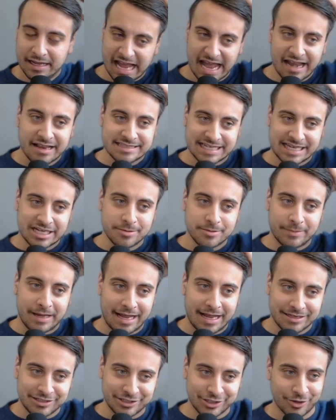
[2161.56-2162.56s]
And it's hidden
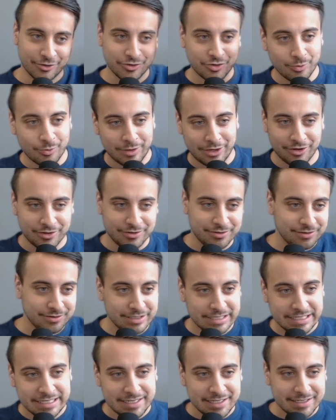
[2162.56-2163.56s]
behind, the weird,
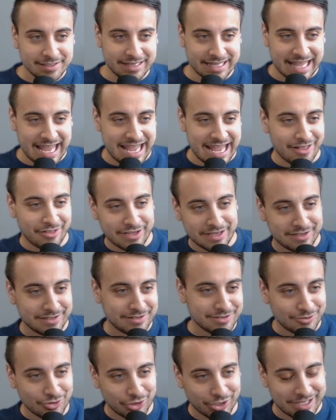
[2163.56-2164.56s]
like alien
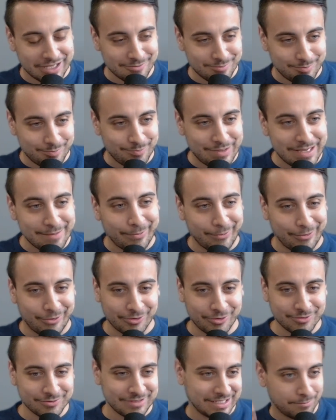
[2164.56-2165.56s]
looking
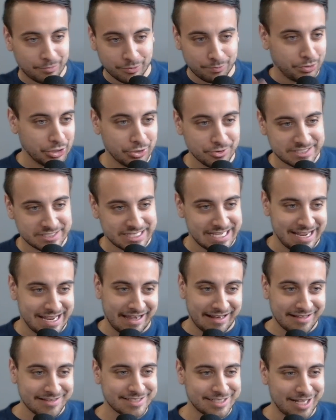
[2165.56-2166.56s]
people, like blue skin
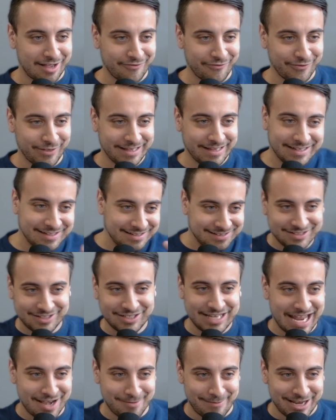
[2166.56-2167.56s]
and stuff, like
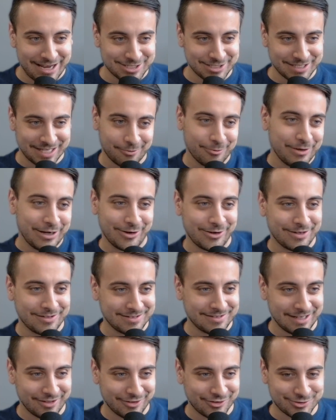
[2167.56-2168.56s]
animation, like weird
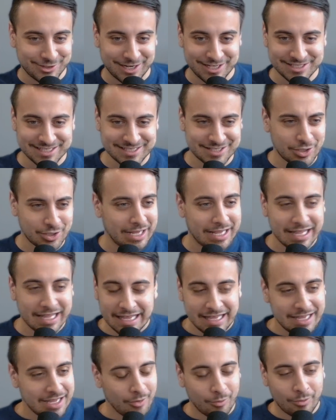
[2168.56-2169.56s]
illustrations. They're like,
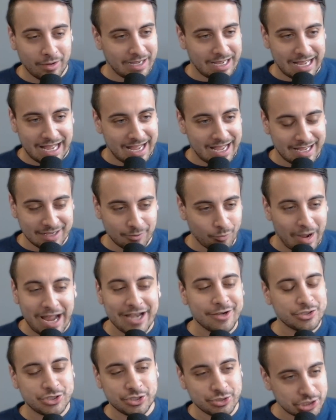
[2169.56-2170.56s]
why
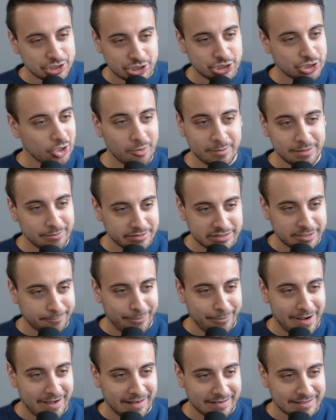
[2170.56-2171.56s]
don't you just show me what the
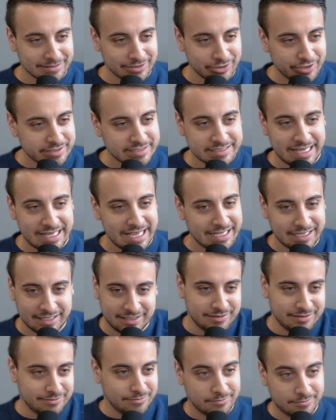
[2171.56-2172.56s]
product looks like
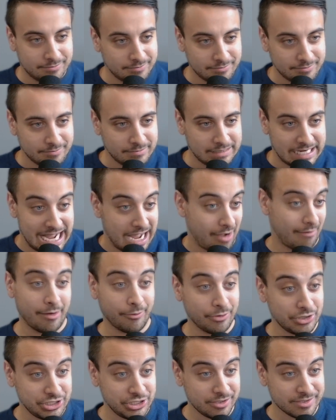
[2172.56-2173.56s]
and how I
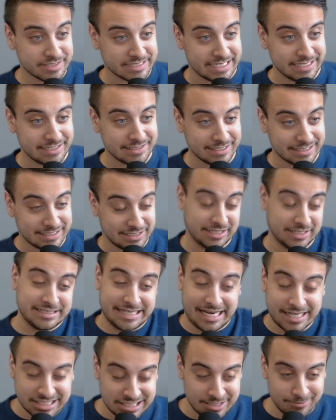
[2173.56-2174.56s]
would use it? Like, does
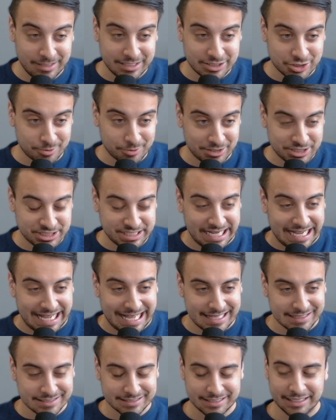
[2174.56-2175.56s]
that seem like so much to
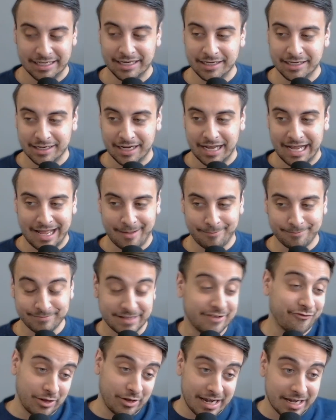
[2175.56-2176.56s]
ask? And
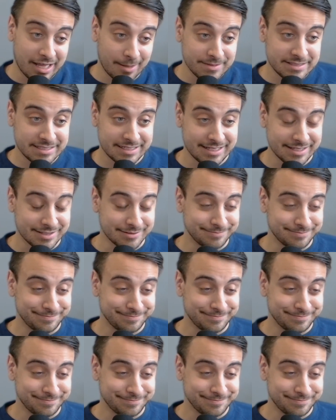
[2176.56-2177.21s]
for a lot of companies, it is.